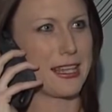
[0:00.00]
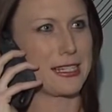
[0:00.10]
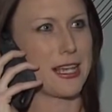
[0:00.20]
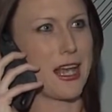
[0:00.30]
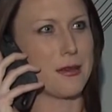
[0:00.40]

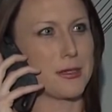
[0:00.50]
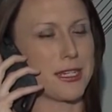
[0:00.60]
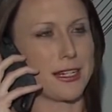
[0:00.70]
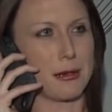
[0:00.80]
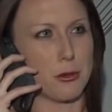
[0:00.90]
Alex
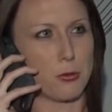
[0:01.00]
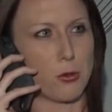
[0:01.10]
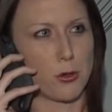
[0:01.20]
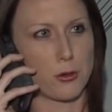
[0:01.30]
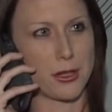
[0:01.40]
Hobson, and I'm a
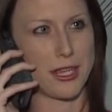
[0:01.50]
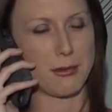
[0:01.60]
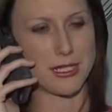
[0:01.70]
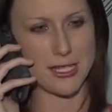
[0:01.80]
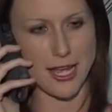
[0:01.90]
reporter with
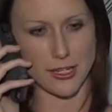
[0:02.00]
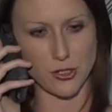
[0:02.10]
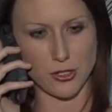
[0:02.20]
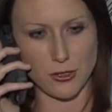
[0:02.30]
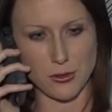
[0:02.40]
ABC
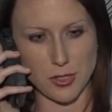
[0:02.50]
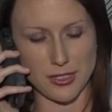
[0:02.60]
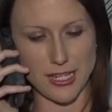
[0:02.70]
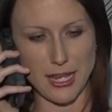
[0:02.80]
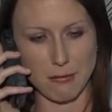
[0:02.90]
Action News
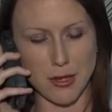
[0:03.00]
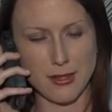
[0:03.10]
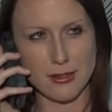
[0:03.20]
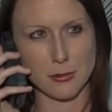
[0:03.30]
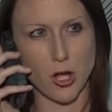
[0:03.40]
in
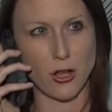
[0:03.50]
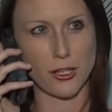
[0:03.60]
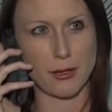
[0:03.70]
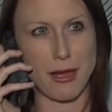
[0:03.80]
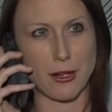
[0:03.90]
Tampa. I'm
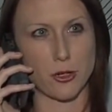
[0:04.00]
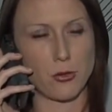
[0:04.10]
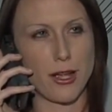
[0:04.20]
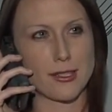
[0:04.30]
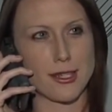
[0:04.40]
calling about a
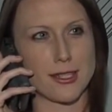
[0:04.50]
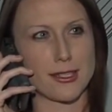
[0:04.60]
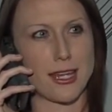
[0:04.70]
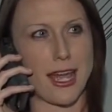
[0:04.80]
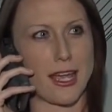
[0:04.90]

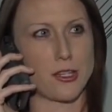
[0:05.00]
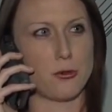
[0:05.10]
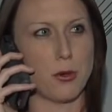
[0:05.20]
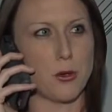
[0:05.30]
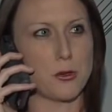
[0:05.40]
Craigslist ad
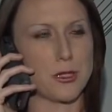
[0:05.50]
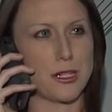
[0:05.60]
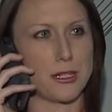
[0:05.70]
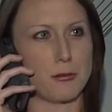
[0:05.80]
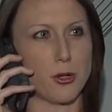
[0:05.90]
you
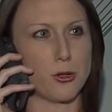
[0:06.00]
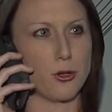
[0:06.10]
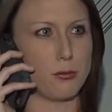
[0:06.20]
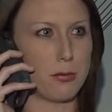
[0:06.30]
posted in Myrtle